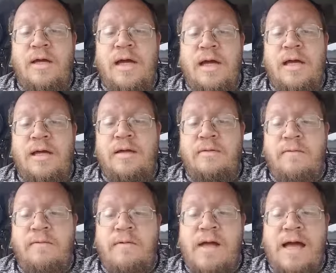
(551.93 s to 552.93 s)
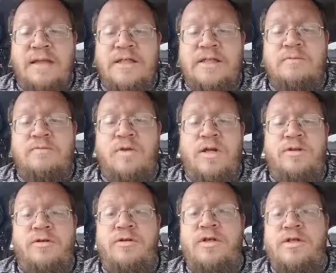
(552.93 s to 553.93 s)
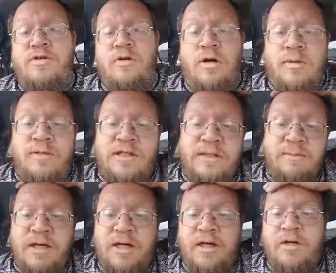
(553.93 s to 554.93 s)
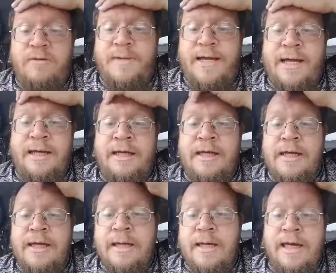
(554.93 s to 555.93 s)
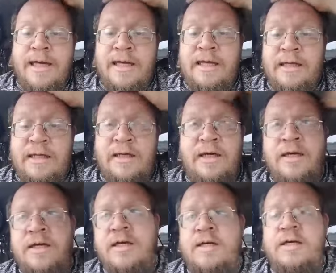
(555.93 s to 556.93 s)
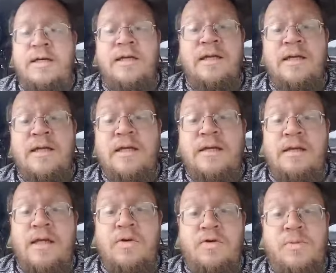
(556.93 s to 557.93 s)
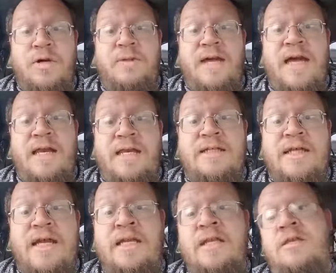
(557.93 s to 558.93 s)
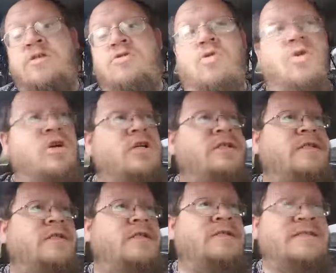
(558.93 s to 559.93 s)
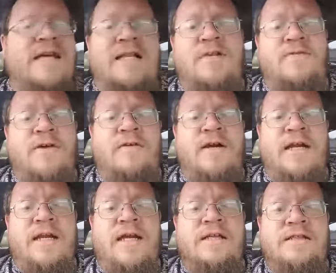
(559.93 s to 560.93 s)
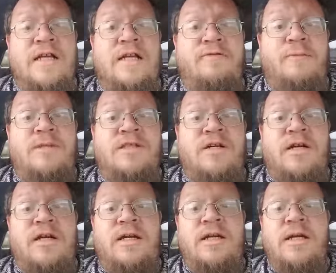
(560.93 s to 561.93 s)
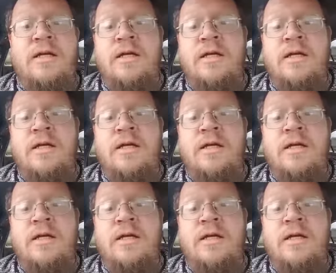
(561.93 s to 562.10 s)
I just went through the storm just a minute ago, Bonnie, and it was pretty bad, and it's heading towards Sullivan right now, Sullivan, Missouri,